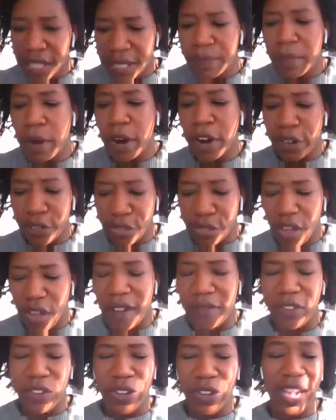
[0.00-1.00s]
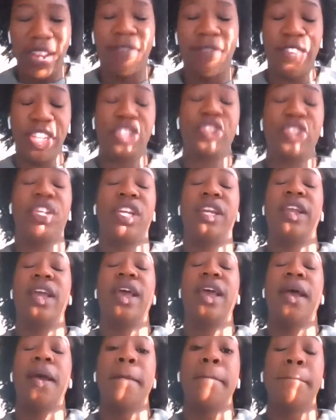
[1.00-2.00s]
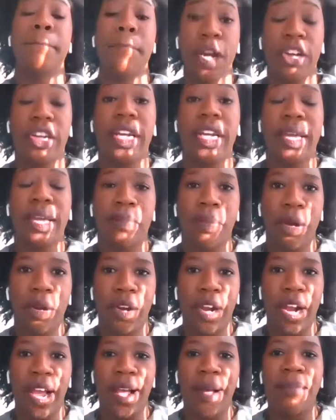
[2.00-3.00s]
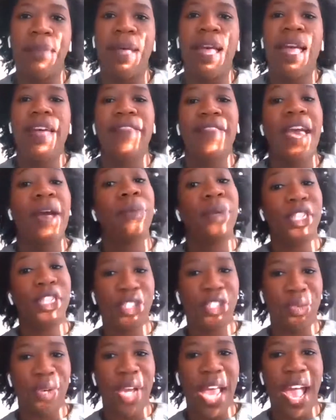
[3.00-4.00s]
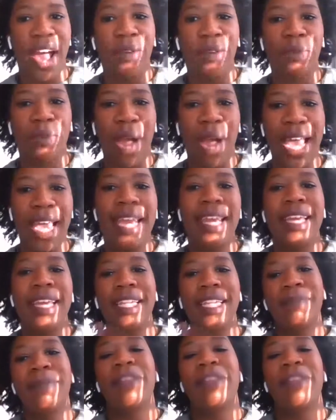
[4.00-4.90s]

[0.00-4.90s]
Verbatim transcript: smart thoughtful and efficient marketing program that we do now, right? And it mm-hmm.